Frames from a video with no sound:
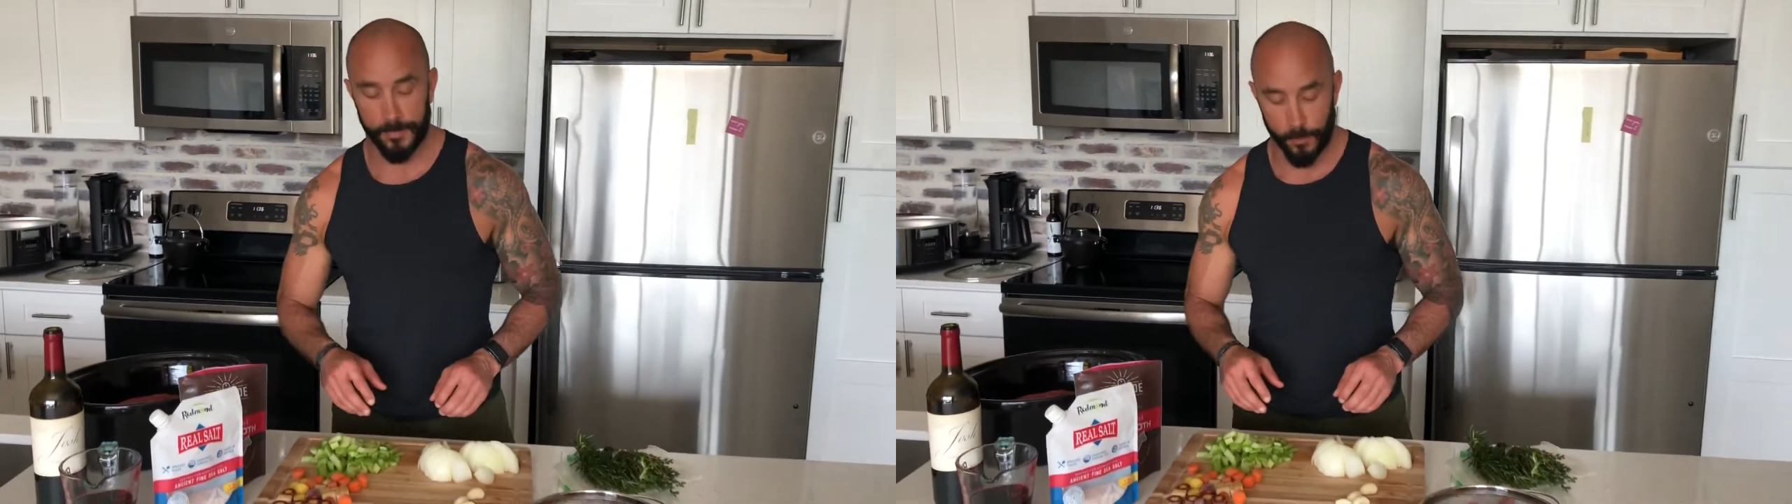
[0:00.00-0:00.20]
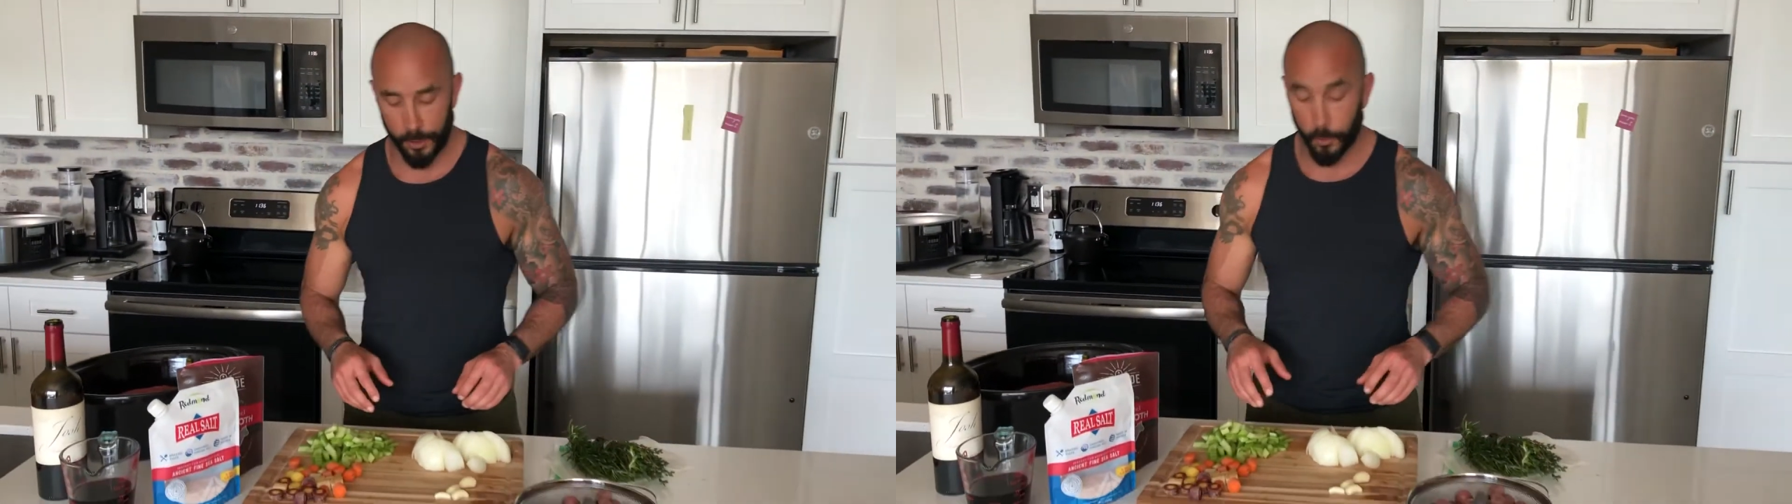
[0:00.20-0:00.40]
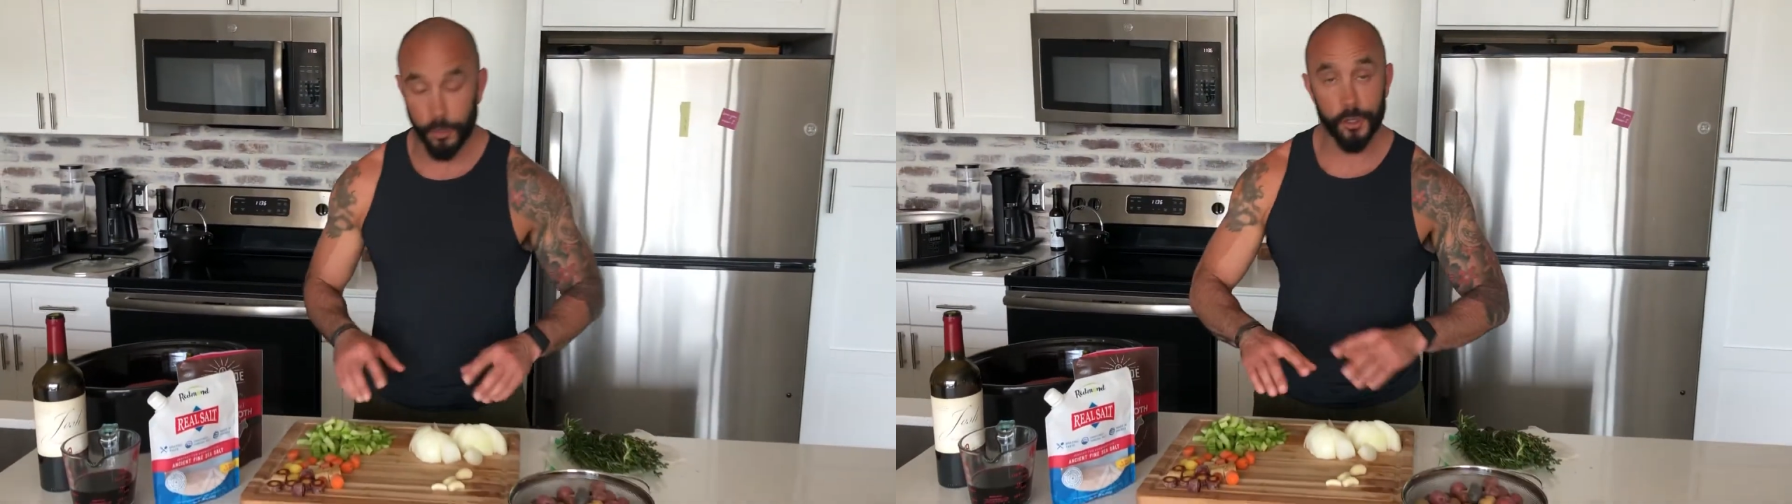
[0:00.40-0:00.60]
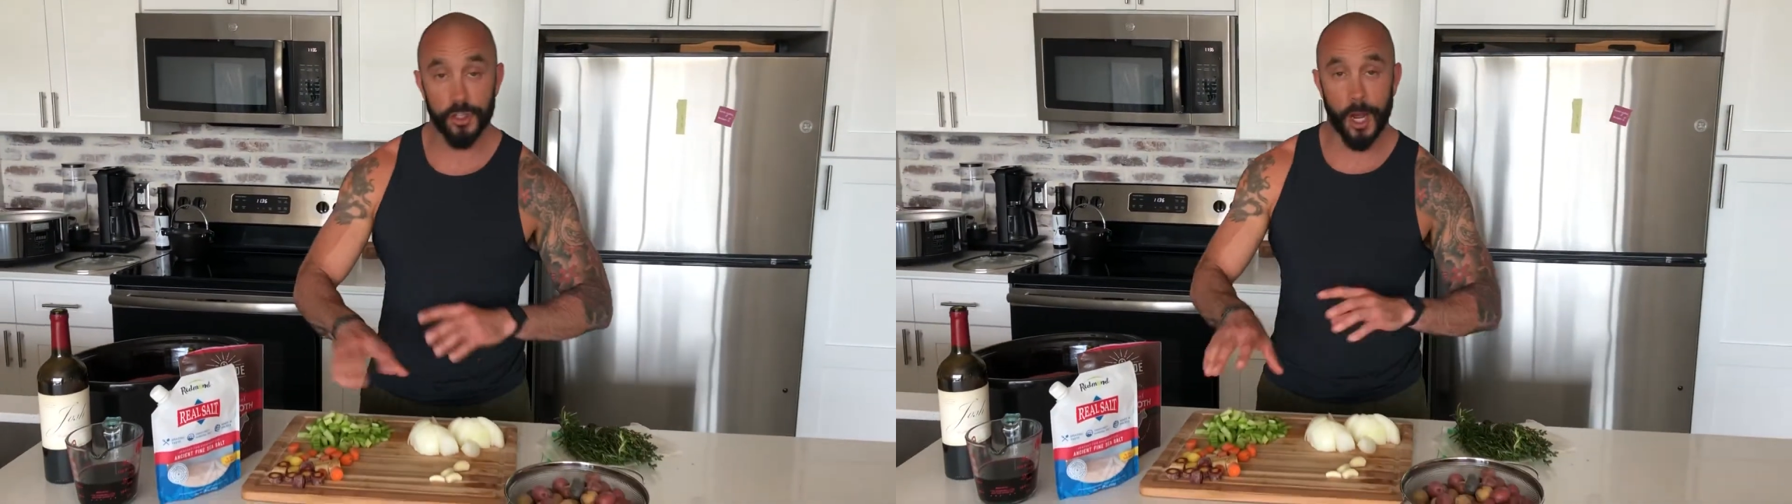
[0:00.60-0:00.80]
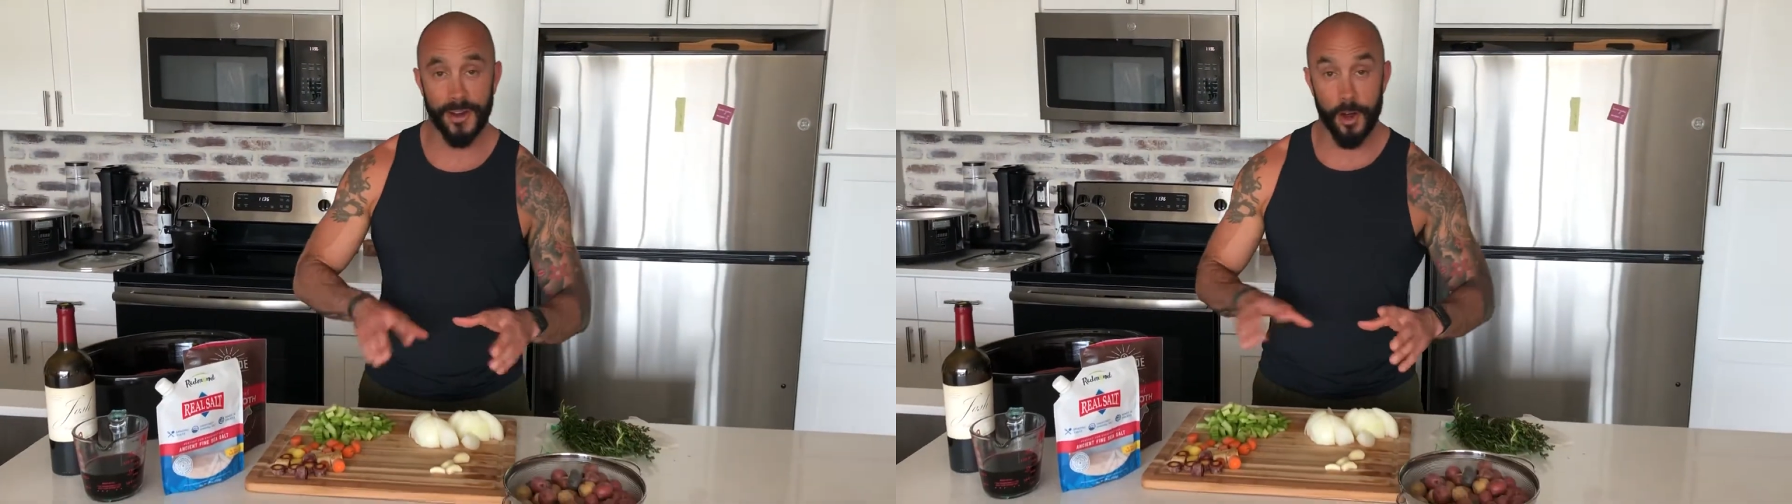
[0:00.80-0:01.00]
for you, when you're
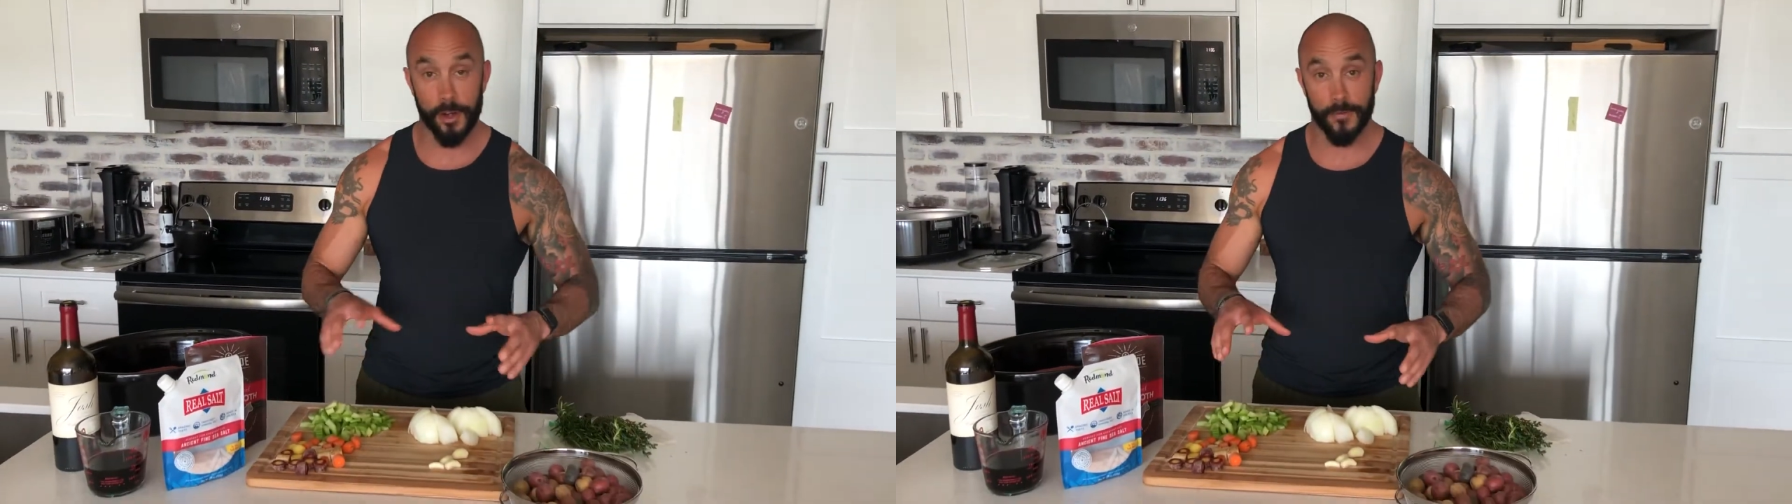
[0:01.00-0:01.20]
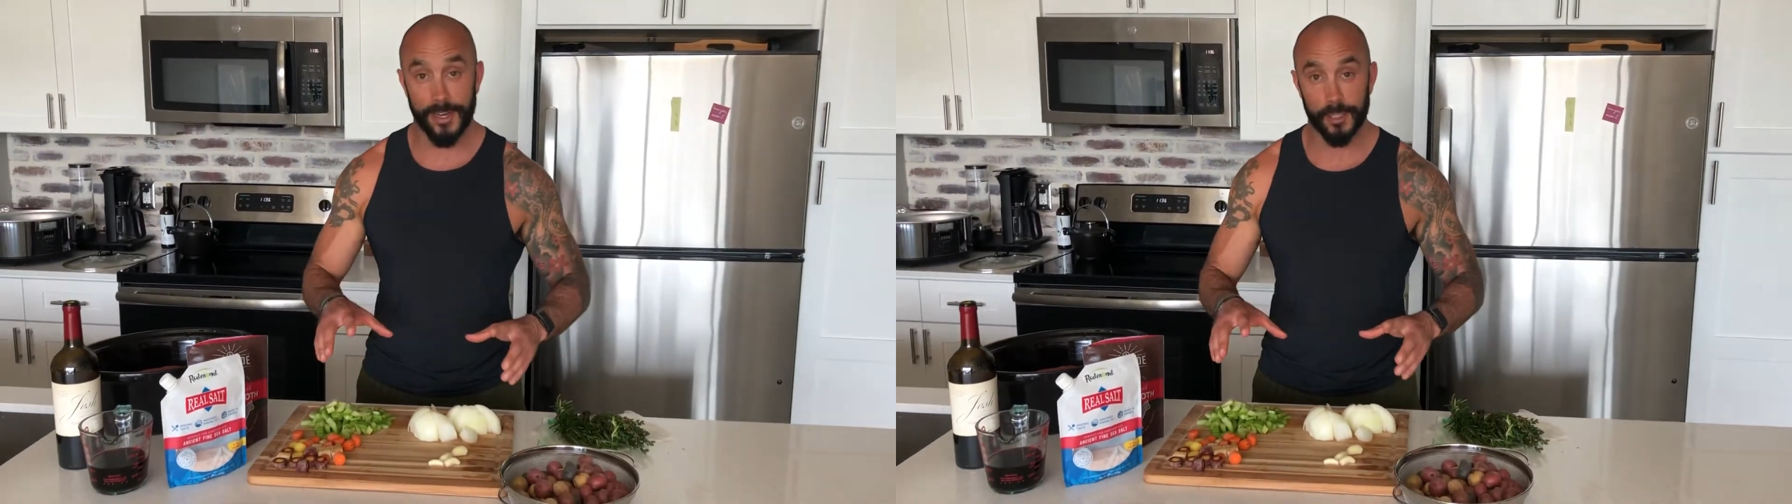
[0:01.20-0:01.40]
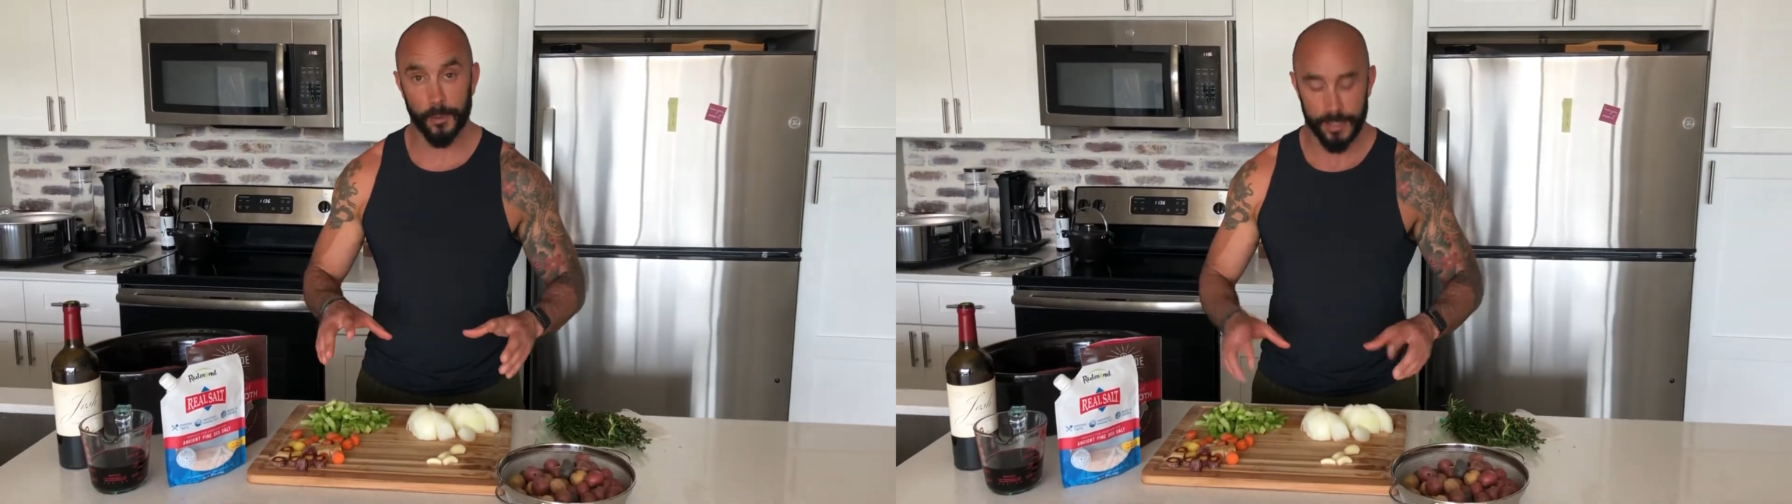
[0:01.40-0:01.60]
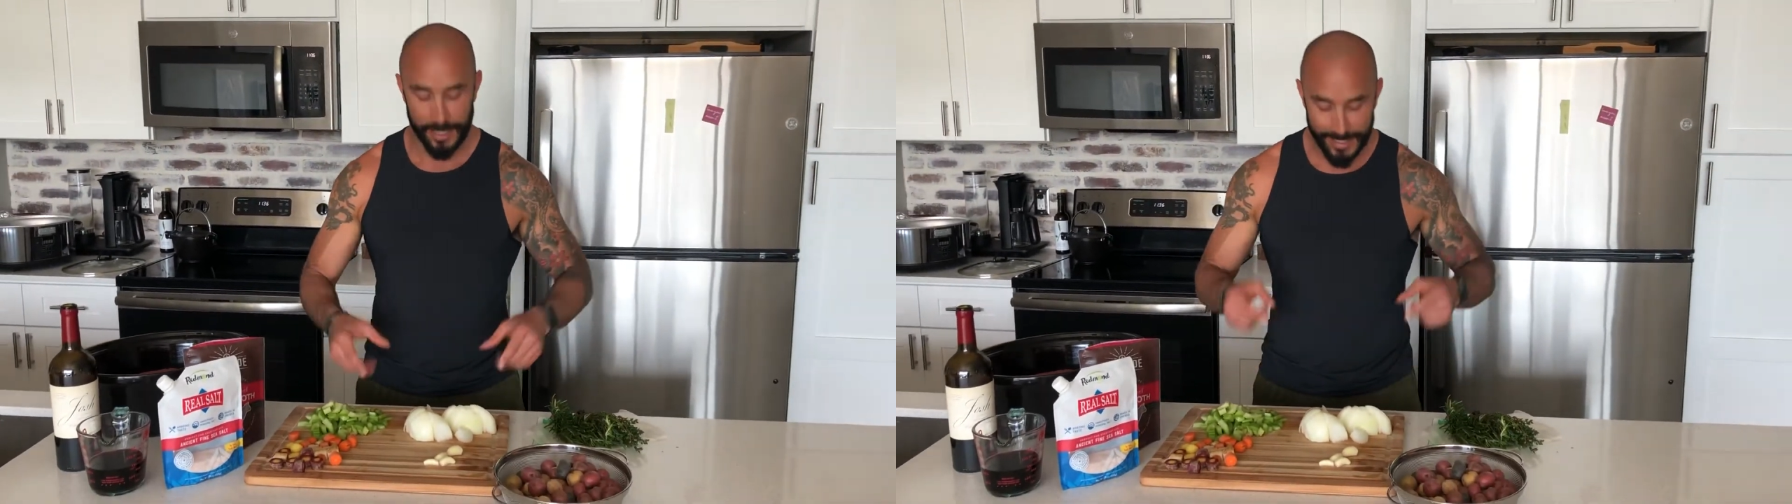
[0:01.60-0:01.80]
chopping all your vegetables,